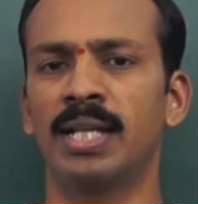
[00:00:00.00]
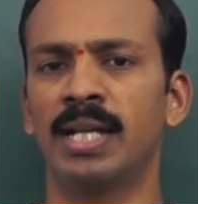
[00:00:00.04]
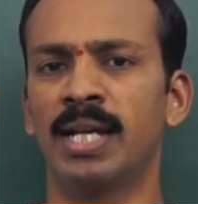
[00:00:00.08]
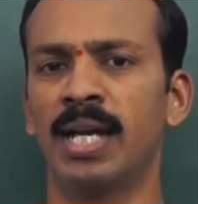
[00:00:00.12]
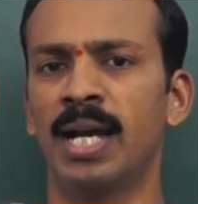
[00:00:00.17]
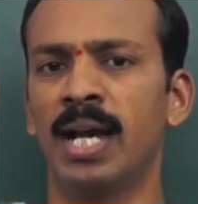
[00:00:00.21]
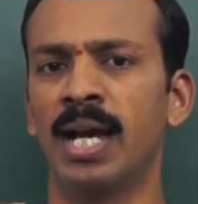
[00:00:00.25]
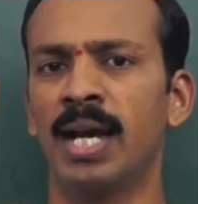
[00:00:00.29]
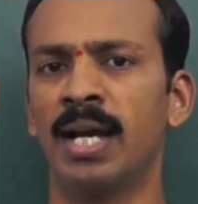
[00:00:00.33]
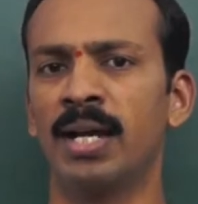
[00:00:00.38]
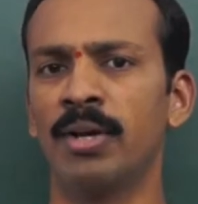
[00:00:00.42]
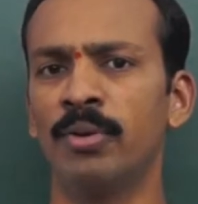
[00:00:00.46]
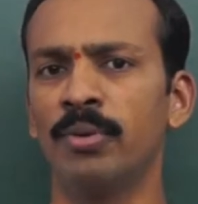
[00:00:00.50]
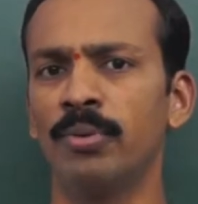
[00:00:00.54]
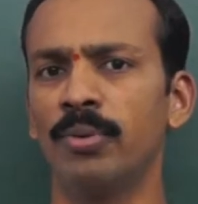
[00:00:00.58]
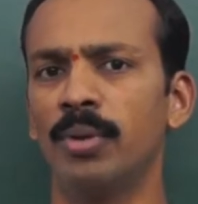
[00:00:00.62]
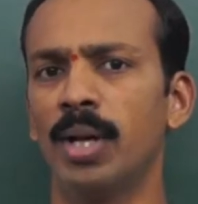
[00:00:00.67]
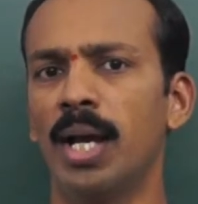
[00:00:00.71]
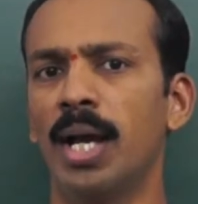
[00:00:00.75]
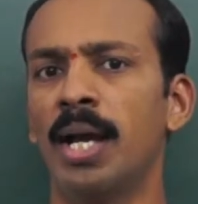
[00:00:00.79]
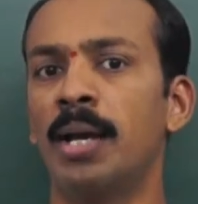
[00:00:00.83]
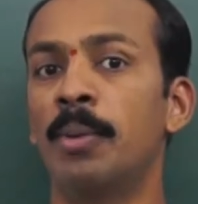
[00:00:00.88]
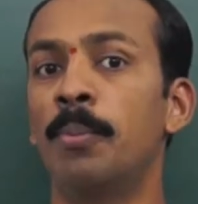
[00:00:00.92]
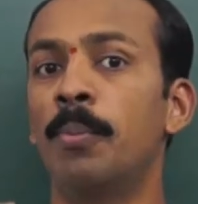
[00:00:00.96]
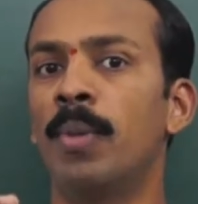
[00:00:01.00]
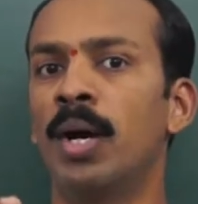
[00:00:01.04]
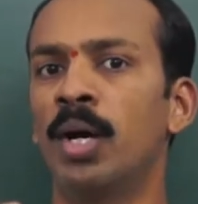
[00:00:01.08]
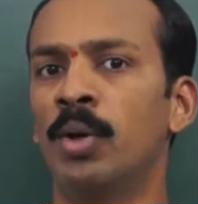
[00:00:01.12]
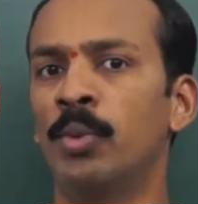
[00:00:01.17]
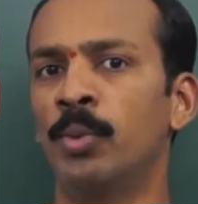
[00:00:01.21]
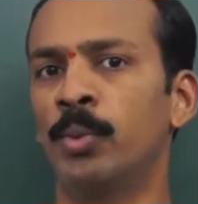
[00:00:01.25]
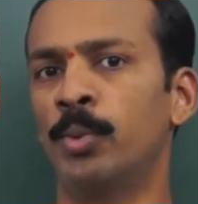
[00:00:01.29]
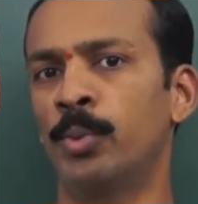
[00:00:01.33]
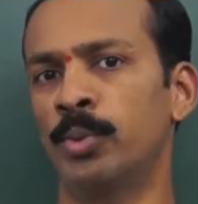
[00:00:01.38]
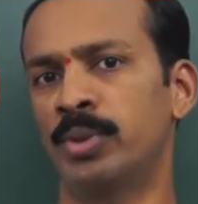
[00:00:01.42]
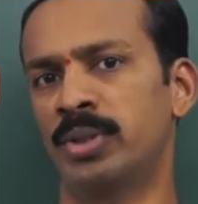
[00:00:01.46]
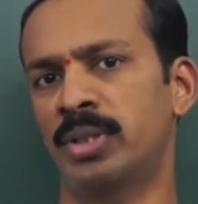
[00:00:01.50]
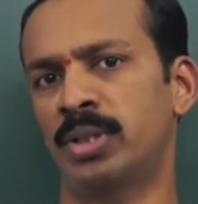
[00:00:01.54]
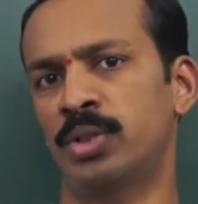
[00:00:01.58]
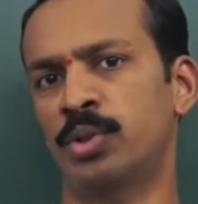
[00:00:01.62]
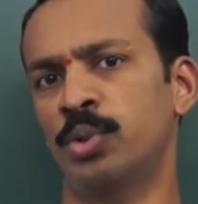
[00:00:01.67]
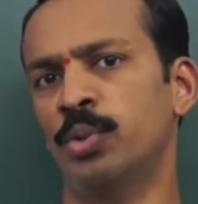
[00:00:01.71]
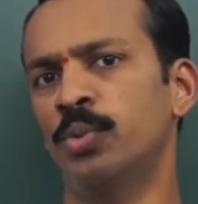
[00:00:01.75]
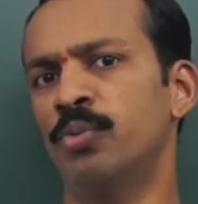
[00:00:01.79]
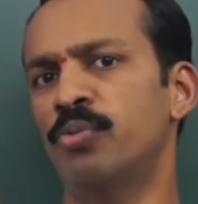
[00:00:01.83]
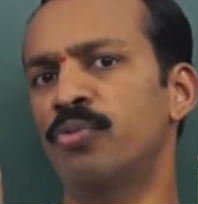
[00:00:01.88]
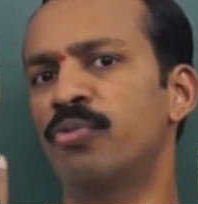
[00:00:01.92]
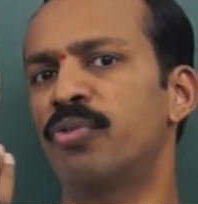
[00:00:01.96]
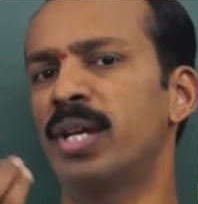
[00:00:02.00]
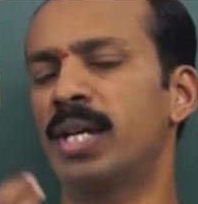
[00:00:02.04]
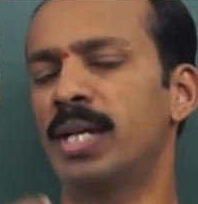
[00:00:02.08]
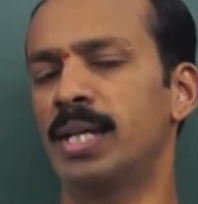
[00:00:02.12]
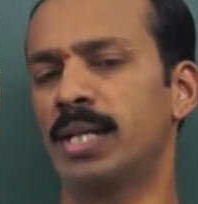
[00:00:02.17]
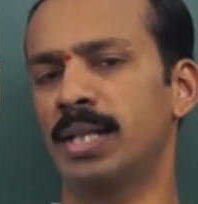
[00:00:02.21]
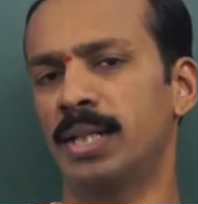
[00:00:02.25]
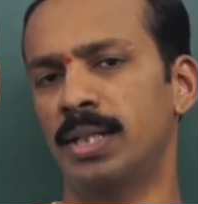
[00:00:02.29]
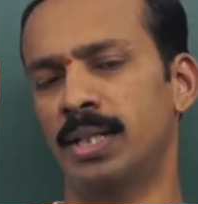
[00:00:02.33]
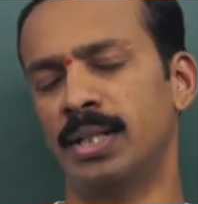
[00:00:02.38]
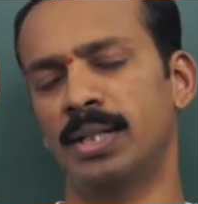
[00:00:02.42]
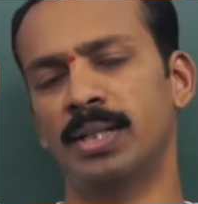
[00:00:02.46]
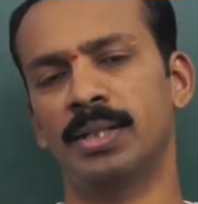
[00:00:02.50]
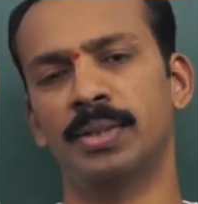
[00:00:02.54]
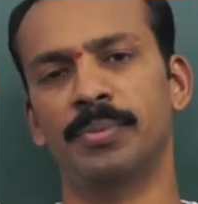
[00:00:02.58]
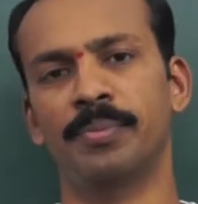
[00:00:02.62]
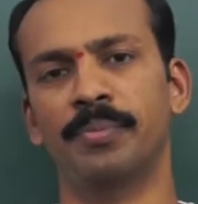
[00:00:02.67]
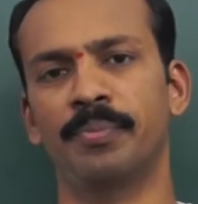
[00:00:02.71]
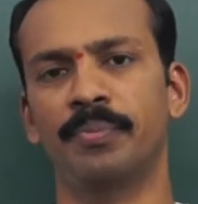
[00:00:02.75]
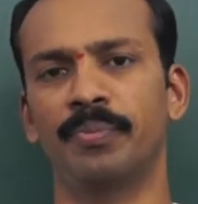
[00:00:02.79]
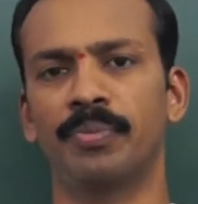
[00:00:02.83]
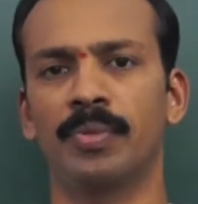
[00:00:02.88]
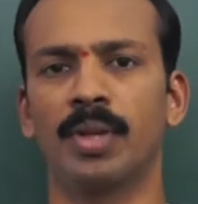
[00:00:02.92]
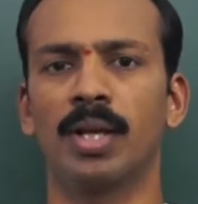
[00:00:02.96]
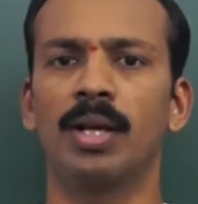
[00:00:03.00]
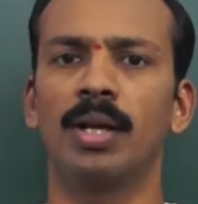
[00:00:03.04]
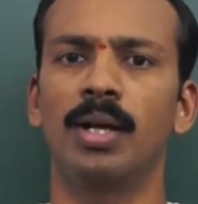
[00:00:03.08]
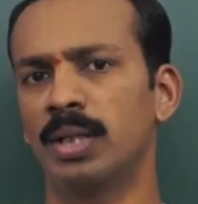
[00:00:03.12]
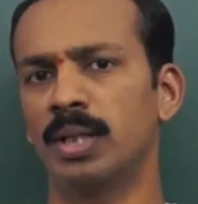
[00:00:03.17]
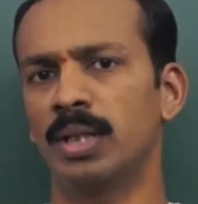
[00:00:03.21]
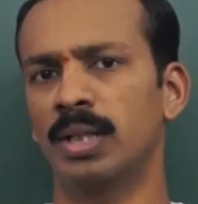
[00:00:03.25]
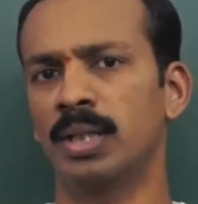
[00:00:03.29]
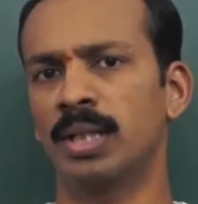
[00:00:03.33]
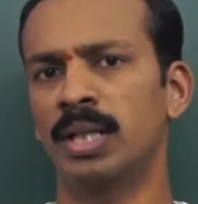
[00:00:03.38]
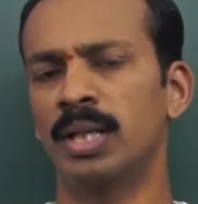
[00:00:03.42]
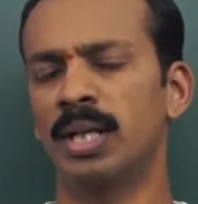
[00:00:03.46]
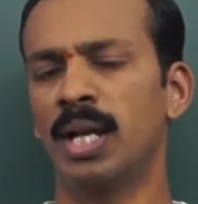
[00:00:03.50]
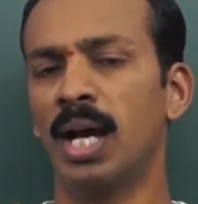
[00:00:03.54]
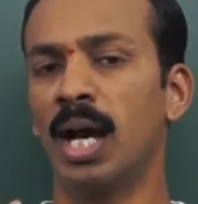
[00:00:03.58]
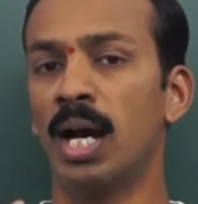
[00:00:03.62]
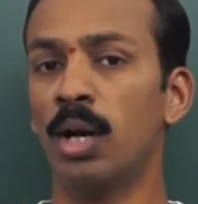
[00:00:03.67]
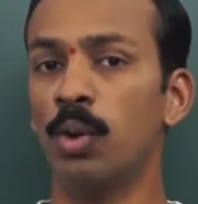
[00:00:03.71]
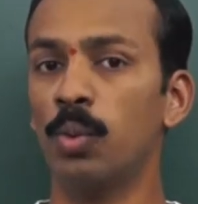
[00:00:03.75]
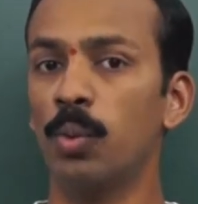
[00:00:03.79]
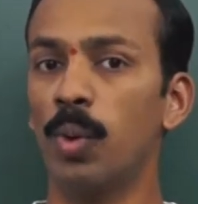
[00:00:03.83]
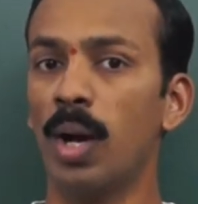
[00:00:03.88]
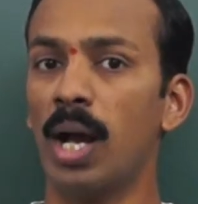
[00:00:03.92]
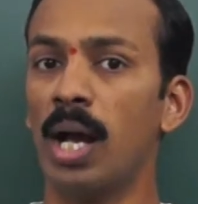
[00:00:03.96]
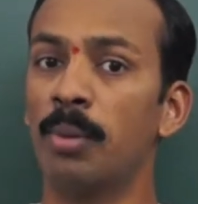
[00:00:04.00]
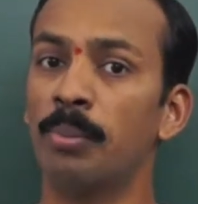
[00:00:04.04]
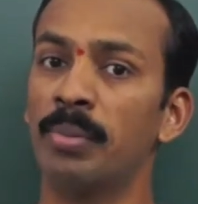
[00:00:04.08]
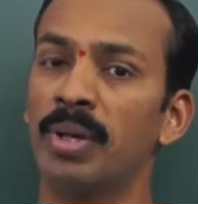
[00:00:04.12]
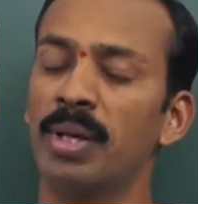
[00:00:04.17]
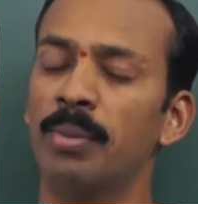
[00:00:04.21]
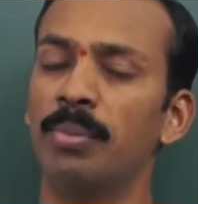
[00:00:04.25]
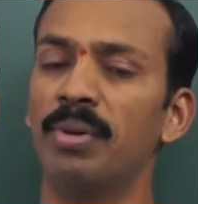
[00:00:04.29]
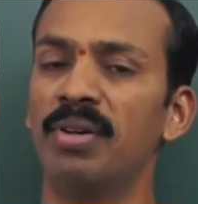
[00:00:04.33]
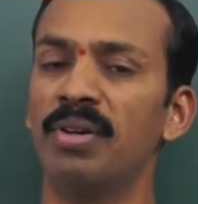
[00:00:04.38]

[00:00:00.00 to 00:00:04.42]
have a mouth to feed. Then how amoeba